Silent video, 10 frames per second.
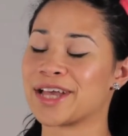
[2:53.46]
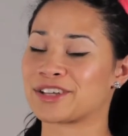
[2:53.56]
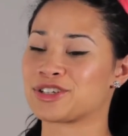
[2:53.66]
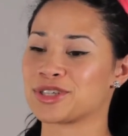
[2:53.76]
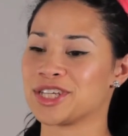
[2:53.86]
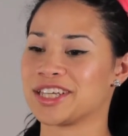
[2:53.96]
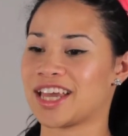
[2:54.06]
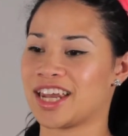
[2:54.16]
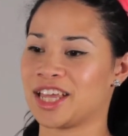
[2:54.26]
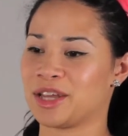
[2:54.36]
actually
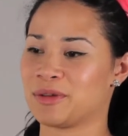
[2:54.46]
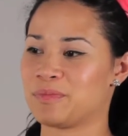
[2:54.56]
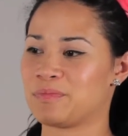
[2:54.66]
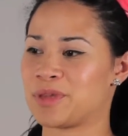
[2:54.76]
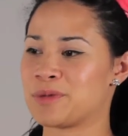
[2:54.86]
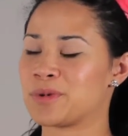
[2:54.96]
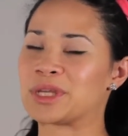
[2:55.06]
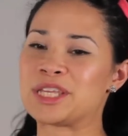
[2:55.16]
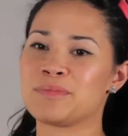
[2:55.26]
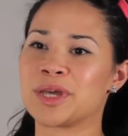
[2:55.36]
getting
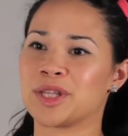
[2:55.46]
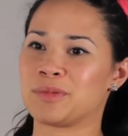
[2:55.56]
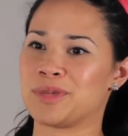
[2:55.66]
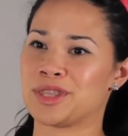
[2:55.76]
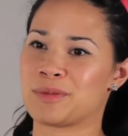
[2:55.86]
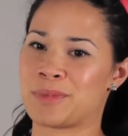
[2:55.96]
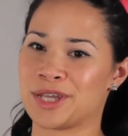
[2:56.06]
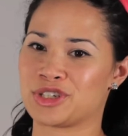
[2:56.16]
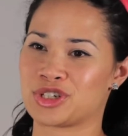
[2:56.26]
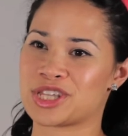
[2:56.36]
people emailing me the
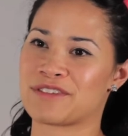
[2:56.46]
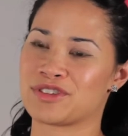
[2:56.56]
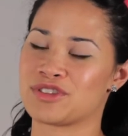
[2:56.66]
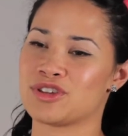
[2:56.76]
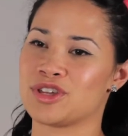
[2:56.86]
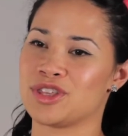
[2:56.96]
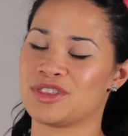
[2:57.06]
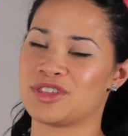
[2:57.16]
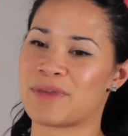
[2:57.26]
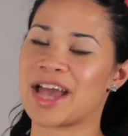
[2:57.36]
pictures after
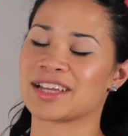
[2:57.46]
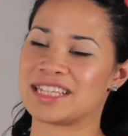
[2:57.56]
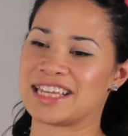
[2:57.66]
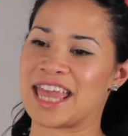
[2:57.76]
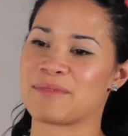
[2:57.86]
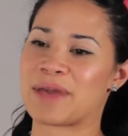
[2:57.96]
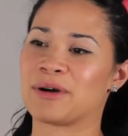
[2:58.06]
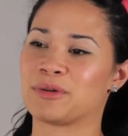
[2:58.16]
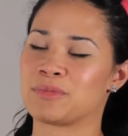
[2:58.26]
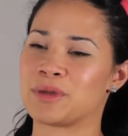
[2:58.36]
the magazine came
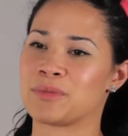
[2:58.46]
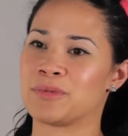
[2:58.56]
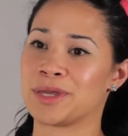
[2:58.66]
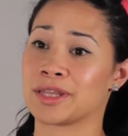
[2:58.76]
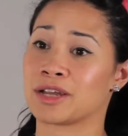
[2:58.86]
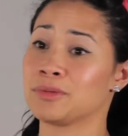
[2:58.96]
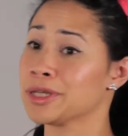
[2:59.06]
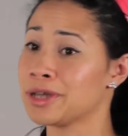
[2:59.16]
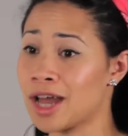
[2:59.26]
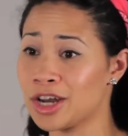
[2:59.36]
out, and people being like, oh
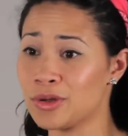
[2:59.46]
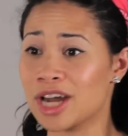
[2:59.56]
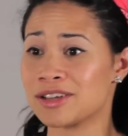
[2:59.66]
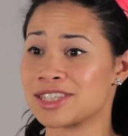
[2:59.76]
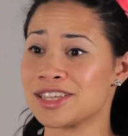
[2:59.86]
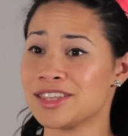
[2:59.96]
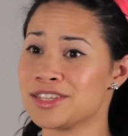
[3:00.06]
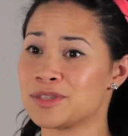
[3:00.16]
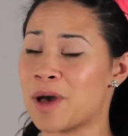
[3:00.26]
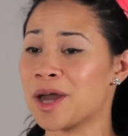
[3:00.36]
my God, you got to see
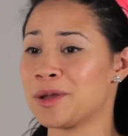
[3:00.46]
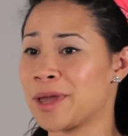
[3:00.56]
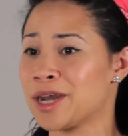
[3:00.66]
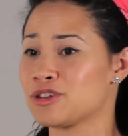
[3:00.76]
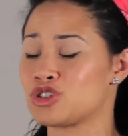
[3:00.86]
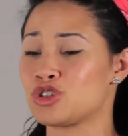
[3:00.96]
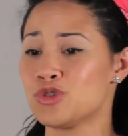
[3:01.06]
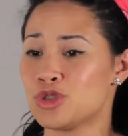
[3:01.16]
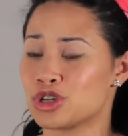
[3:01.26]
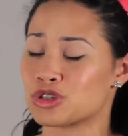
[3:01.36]
these body painted shoes.